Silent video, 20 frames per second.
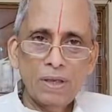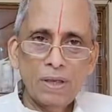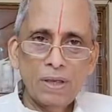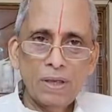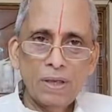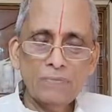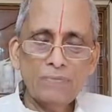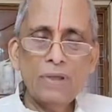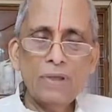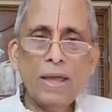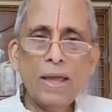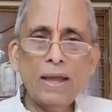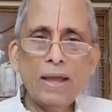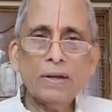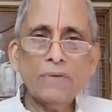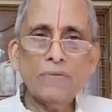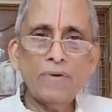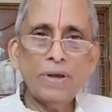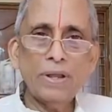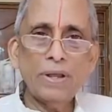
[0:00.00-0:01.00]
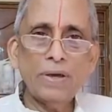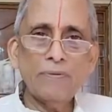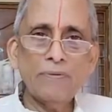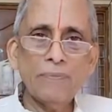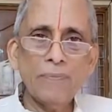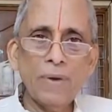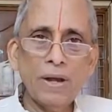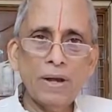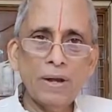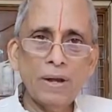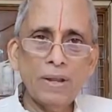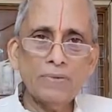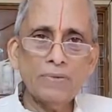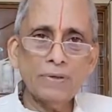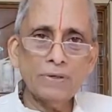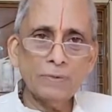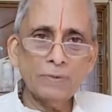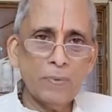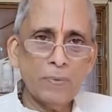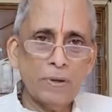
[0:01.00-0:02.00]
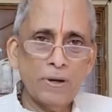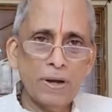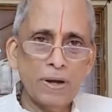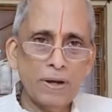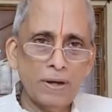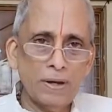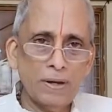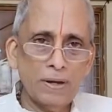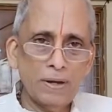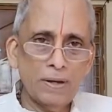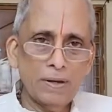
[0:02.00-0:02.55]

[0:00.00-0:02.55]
if the activity of mind is suspended,